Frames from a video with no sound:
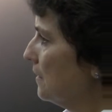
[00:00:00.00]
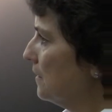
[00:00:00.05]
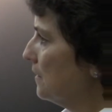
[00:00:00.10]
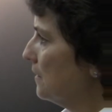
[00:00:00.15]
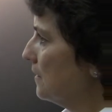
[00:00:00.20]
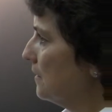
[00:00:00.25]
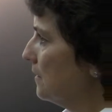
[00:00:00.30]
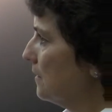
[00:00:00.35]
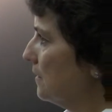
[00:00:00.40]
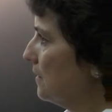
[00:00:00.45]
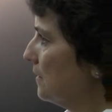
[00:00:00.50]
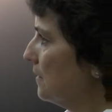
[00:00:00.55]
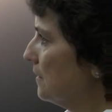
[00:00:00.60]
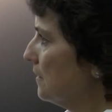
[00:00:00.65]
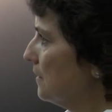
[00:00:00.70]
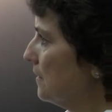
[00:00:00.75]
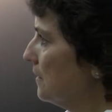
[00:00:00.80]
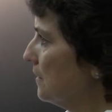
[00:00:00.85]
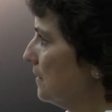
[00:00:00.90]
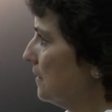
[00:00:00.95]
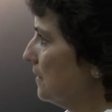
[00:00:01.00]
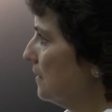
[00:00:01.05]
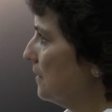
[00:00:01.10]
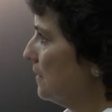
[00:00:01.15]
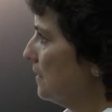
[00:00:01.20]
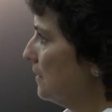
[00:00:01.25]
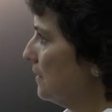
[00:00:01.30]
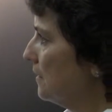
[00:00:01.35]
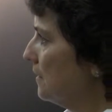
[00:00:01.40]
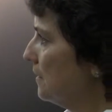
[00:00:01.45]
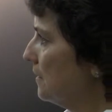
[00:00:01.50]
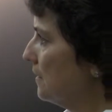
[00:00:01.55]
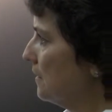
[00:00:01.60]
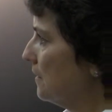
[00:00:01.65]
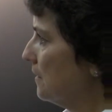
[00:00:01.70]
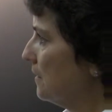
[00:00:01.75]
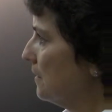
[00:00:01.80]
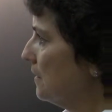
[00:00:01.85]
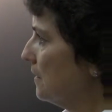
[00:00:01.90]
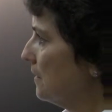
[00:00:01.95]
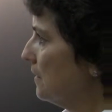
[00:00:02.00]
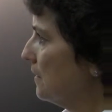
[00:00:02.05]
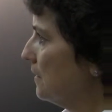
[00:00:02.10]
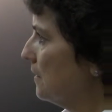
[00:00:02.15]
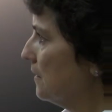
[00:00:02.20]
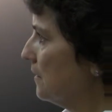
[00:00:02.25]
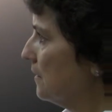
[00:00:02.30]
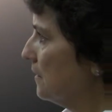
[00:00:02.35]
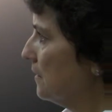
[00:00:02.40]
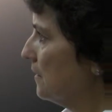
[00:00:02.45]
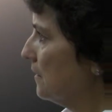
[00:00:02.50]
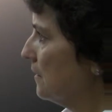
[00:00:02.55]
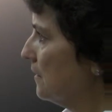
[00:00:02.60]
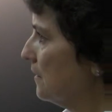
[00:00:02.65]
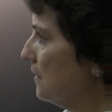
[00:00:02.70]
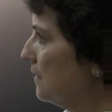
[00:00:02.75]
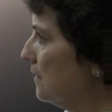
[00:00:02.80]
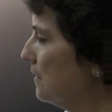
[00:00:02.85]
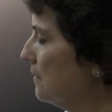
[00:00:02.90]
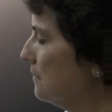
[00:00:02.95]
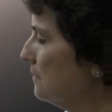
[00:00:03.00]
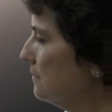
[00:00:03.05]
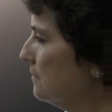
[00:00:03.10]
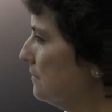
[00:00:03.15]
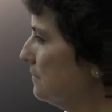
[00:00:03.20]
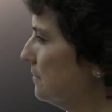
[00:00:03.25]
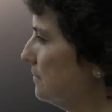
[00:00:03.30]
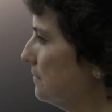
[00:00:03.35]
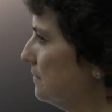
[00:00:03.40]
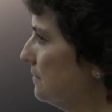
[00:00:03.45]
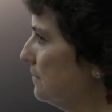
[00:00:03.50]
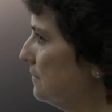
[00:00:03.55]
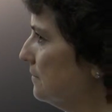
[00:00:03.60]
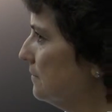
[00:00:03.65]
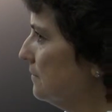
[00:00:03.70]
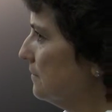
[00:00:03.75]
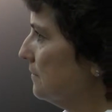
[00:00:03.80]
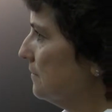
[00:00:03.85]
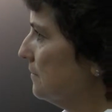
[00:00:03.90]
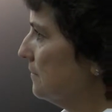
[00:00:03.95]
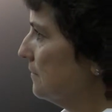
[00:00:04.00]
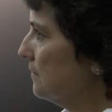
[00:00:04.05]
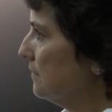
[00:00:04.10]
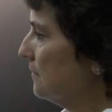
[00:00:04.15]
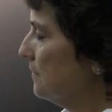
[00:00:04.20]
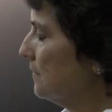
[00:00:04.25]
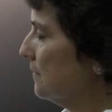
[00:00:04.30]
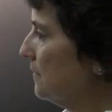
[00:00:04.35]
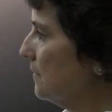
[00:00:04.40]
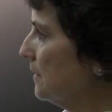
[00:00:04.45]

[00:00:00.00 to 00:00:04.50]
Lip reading: [no speech]